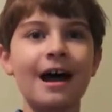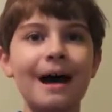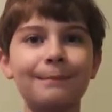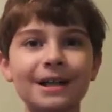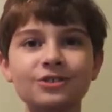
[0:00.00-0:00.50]
A
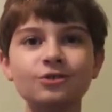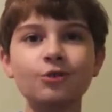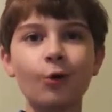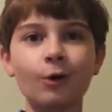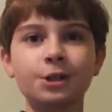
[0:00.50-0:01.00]
muscle's
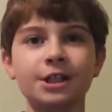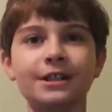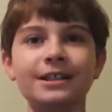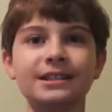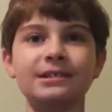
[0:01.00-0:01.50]
origin
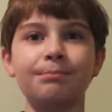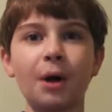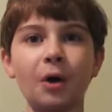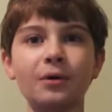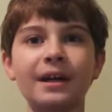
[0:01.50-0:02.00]
is the
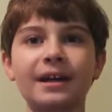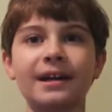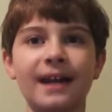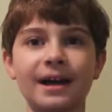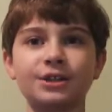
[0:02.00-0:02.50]
bone it
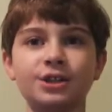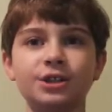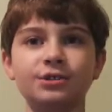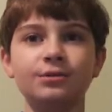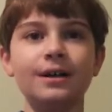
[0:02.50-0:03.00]
connects
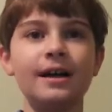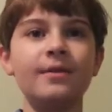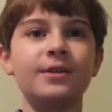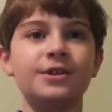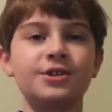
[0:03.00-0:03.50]
to
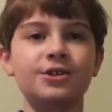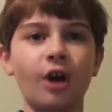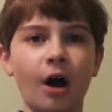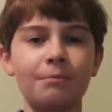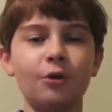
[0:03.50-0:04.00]
that does
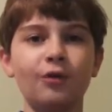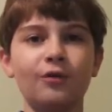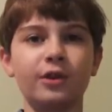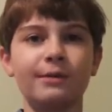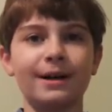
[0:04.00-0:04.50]
not move
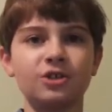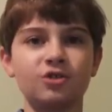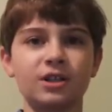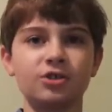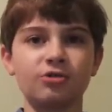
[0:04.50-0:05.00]
when the muscle
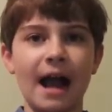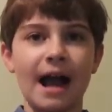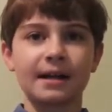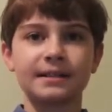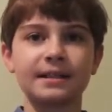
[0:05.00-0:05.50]

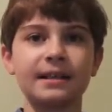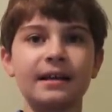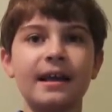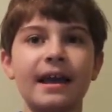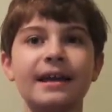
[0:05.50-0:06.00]
contracts,
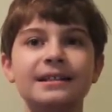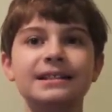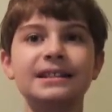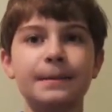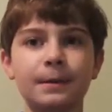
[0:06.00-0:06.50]
and
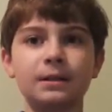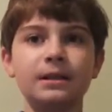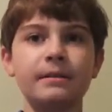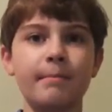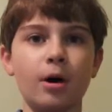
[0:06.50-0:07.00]
is
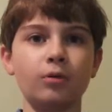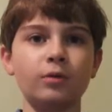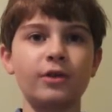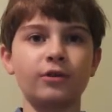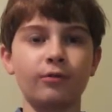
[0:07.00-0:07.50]
typically the bone
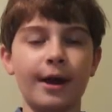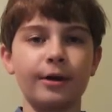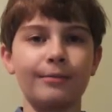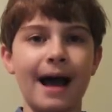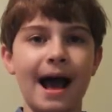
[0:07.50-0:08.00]
with the
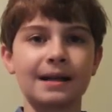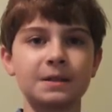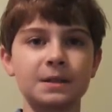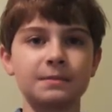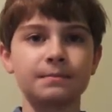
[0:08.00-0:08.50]
greater
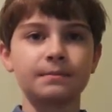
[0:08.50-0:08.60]
mass.